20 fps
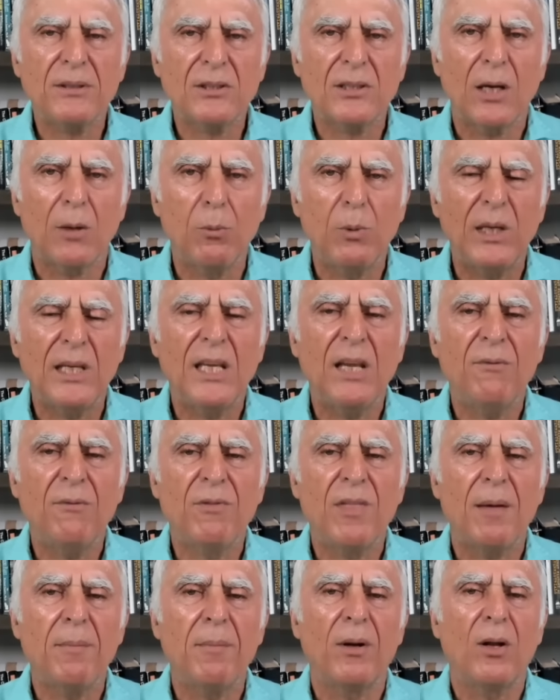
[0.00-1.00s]
So we give
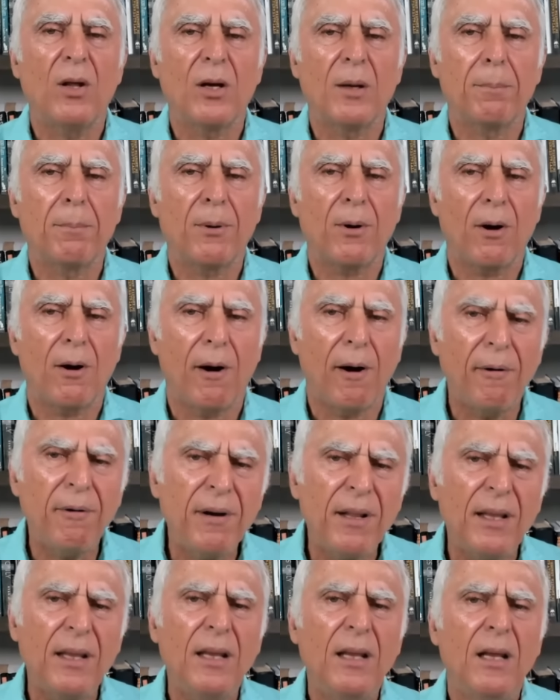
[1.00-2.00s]
them a lot of
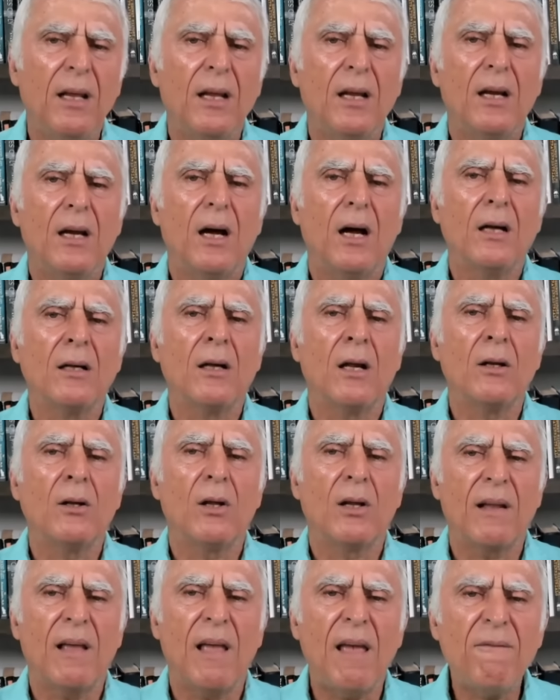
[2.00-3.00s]
priority, uh, a
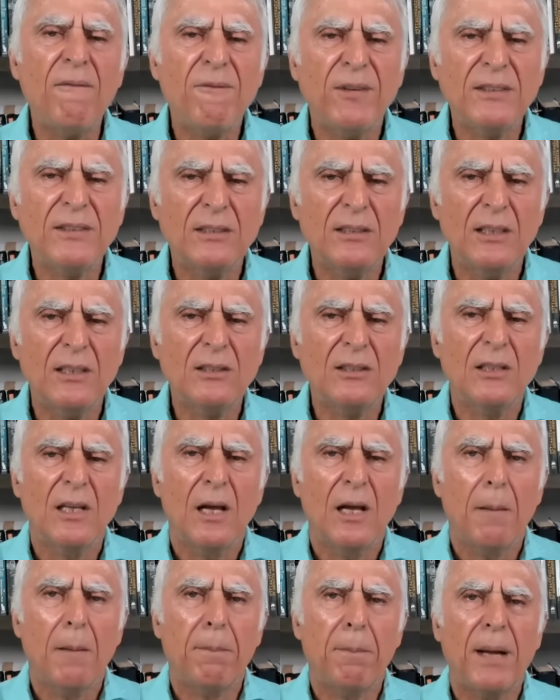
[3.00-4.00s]
lot of emphasis.
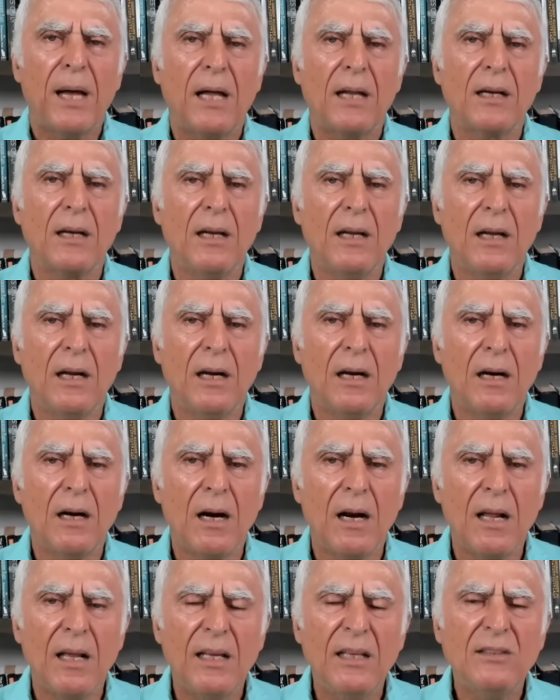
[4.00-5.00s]
But
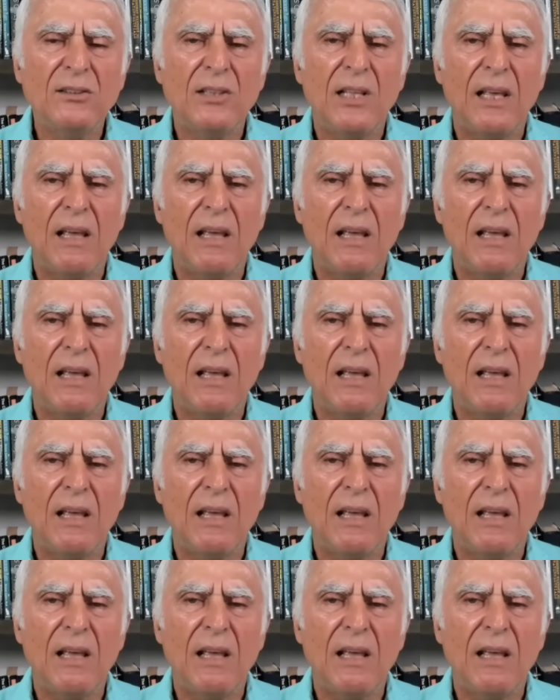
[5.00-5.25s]
is the